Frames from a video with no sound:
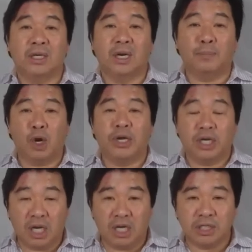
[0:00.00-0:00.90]
upon
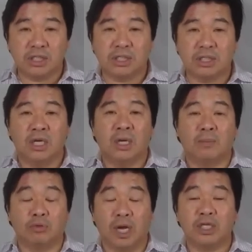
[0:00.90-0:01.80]
us
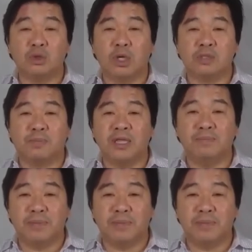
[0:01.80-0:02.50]
brought to us by the